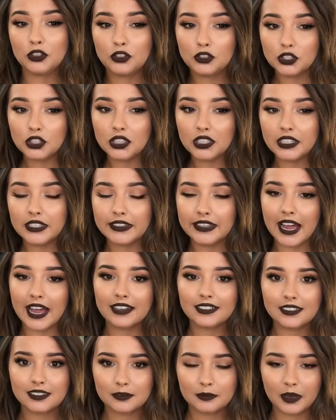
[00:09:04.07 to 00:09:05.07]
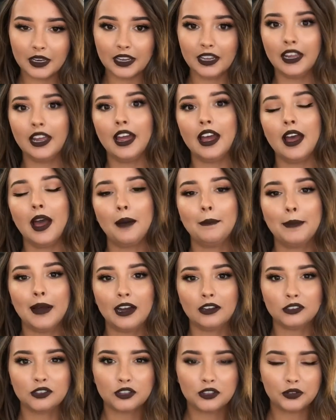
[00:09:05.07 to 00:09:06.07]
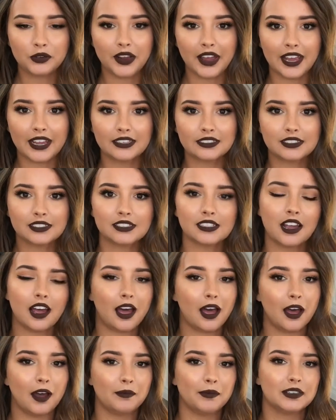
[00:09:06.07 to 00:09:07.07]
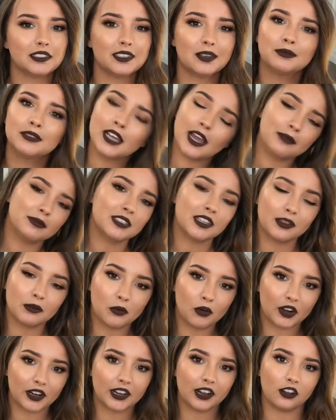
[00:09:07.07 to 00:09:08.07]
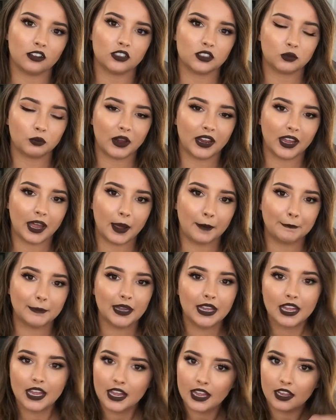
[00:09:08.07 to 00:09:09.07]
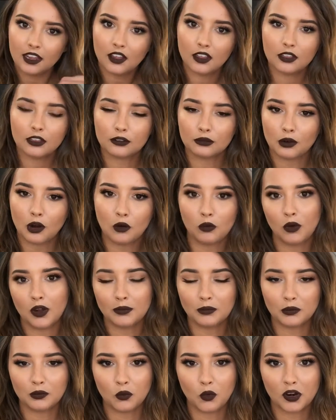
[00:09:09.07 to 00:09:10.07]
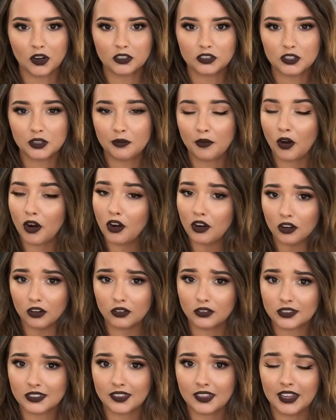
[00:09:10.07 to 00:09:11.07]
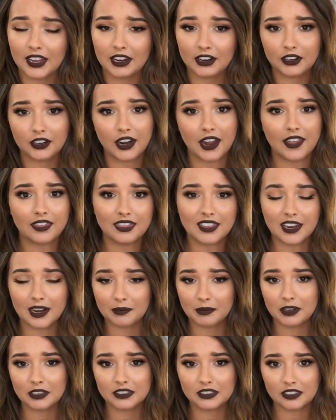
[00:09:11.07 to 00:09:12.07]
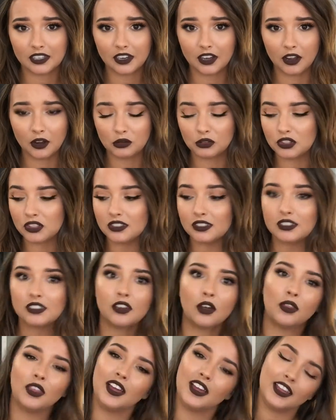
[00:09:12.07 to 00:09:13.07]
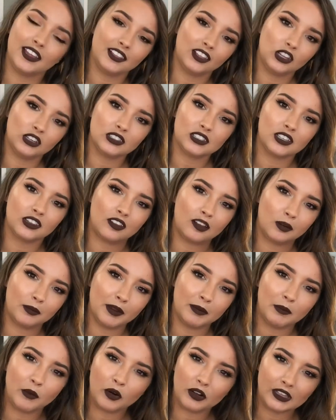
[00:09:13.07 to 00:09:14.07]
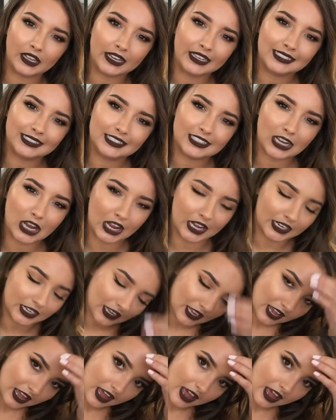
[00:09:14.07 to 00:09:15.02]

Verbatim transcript: usually last me about two days. Um, sometimes in the morning I'll just wake up, throw one, one or two more curls in there, and then I'm good to go just so that it looks a little bit more like done.